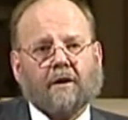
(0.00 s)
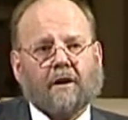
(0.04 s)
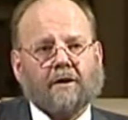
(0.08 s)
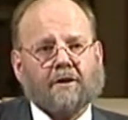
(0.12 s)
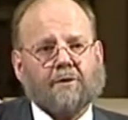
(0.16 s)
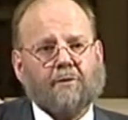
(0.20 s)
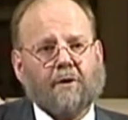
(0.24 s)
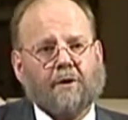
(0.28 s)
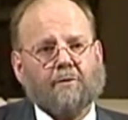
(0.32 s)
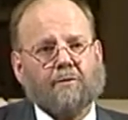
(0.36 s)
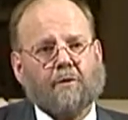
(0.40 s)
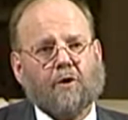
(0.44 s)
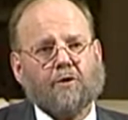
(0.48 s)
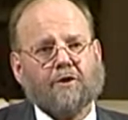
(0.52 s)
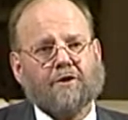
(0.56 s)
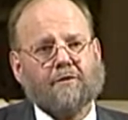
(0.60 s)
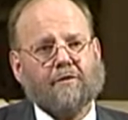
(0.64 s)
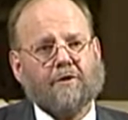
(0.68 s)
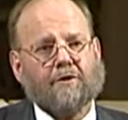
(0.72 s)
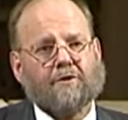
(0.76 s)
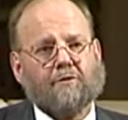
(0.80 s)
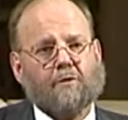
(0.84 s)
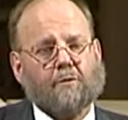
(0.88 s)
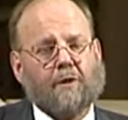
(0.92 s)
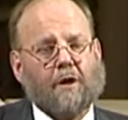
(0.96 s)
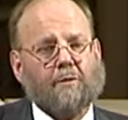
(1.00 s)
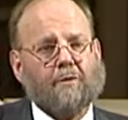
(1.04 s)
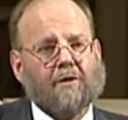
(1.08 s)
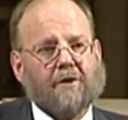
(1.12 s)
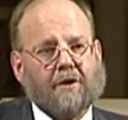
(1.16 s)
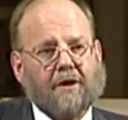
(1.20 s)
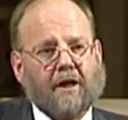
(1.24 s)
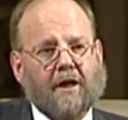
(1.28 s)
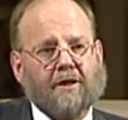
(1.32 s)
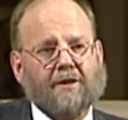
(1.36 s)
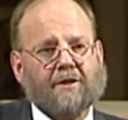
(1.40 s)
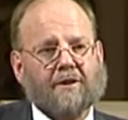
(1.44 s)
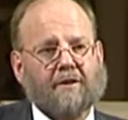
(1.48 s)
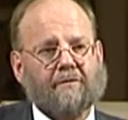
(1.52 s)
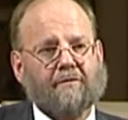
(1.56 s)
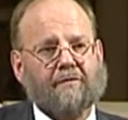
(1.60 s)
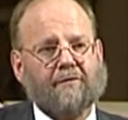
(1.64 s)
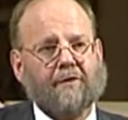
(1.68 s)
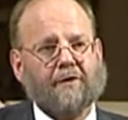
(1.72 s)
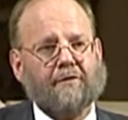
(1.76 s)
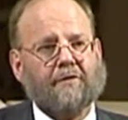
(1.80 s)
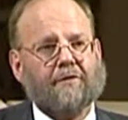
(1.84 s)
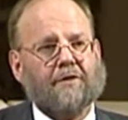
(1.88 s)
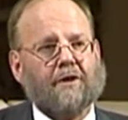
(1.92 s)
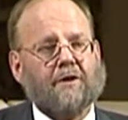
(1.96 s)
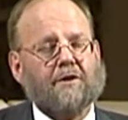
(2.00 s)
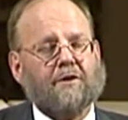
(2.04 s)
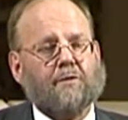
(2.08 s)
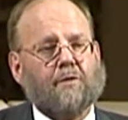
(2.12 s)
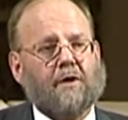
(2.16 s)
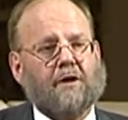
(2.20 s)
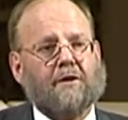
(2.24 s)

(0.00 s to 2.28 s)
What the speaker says: I expect most of us remember the 1950s